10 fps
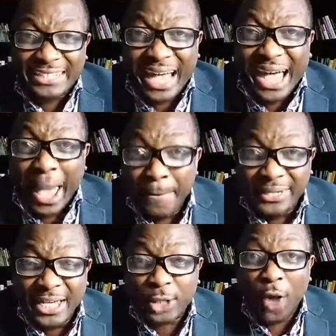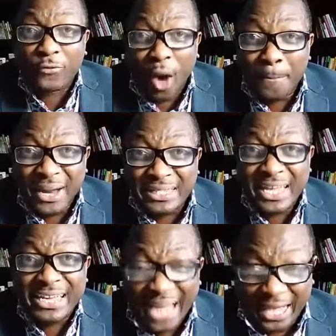are MDs of companies
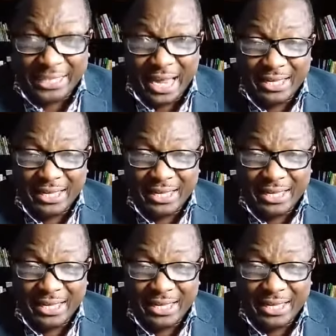in Canada?